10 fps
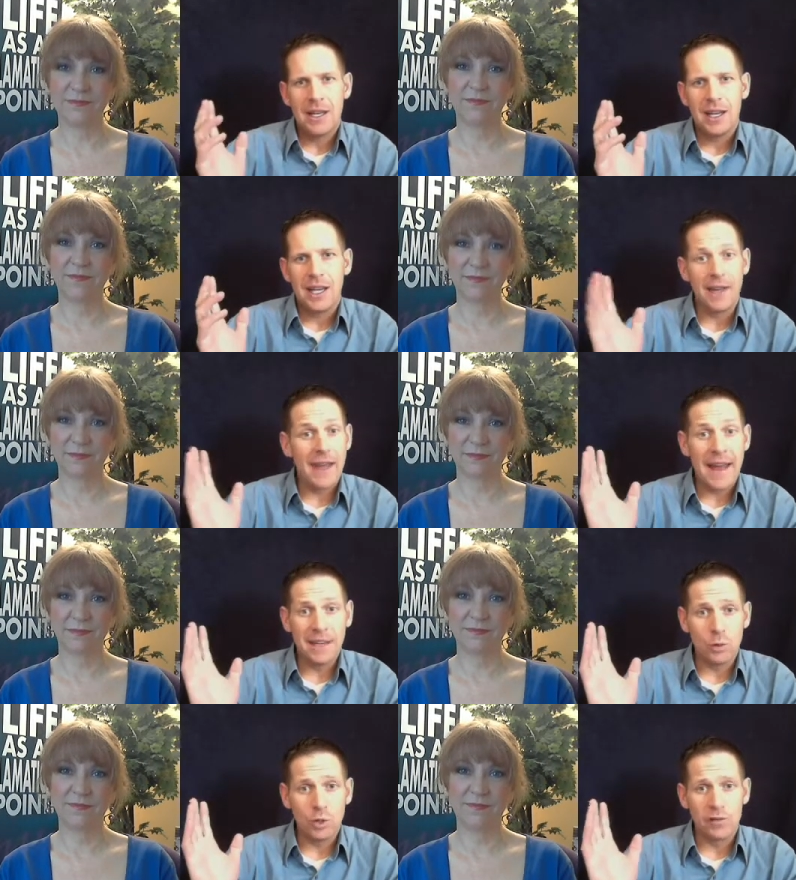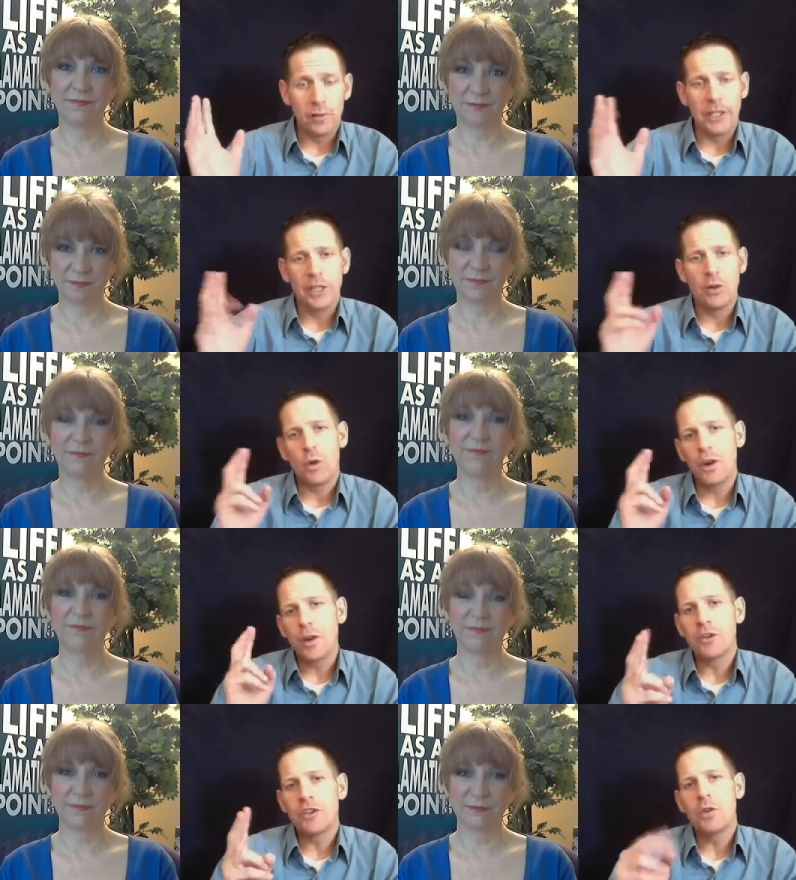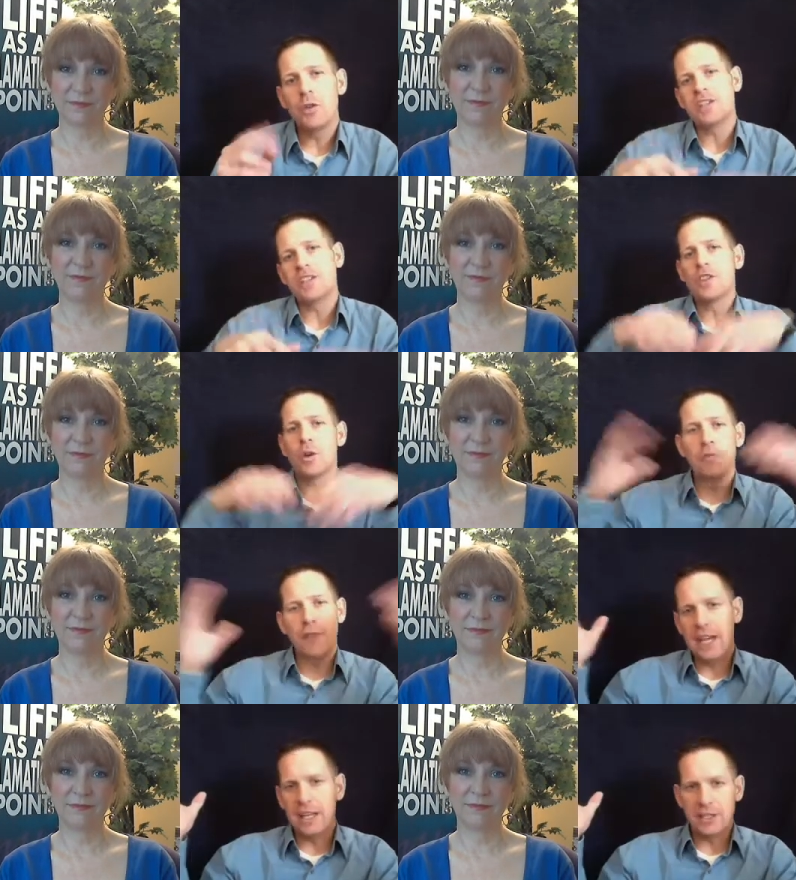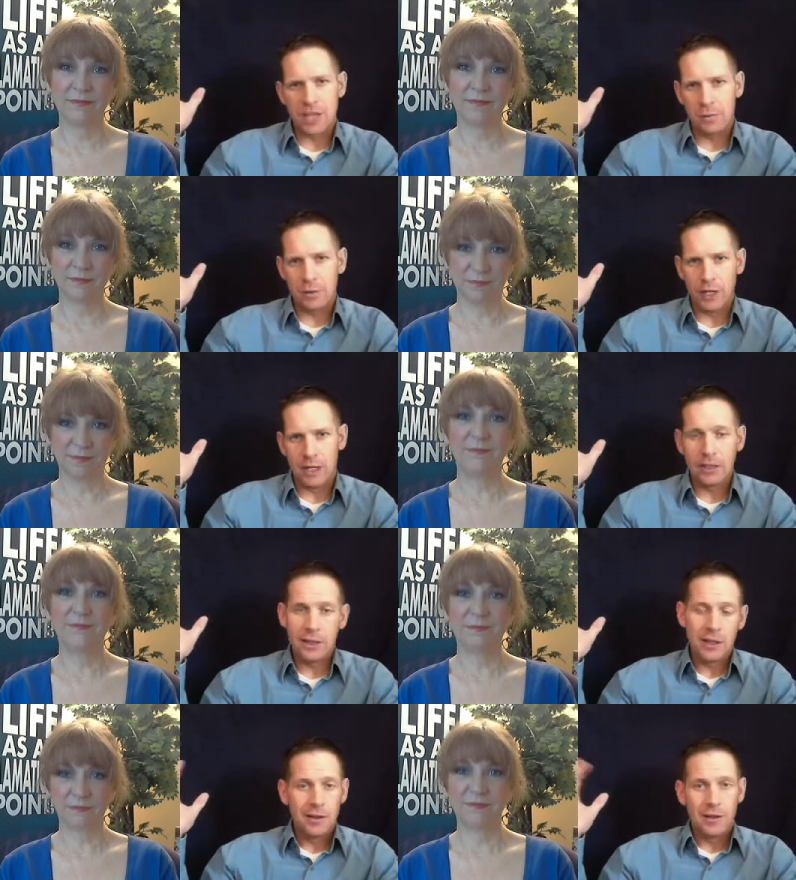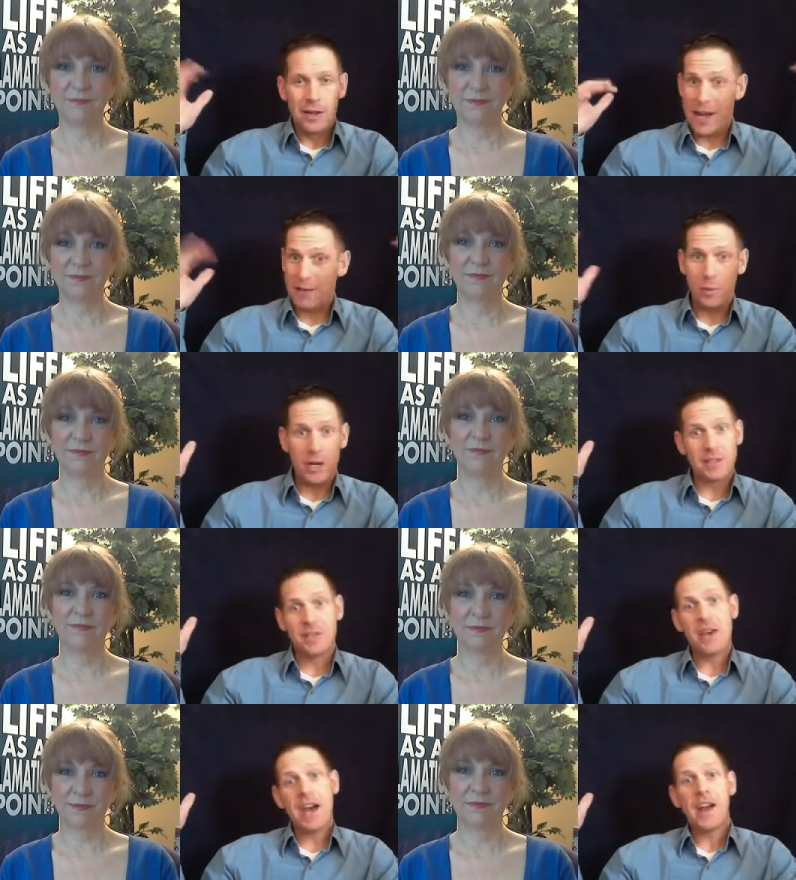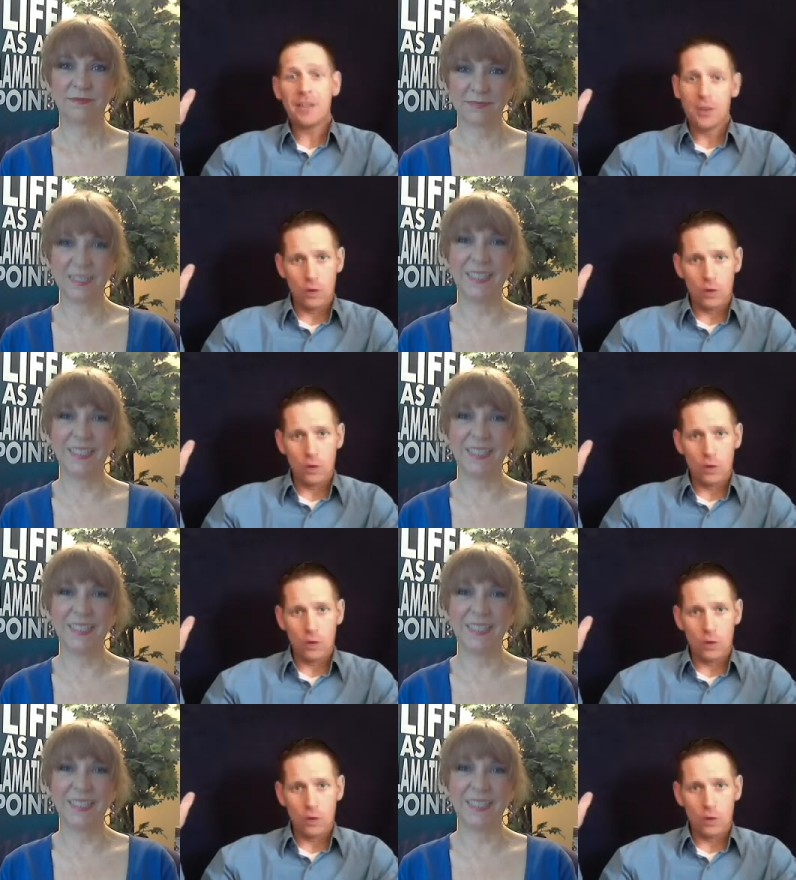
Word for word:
Speaker 1: And that didn't work for me. Or number two, it's so vague in general, like have a positive attitude.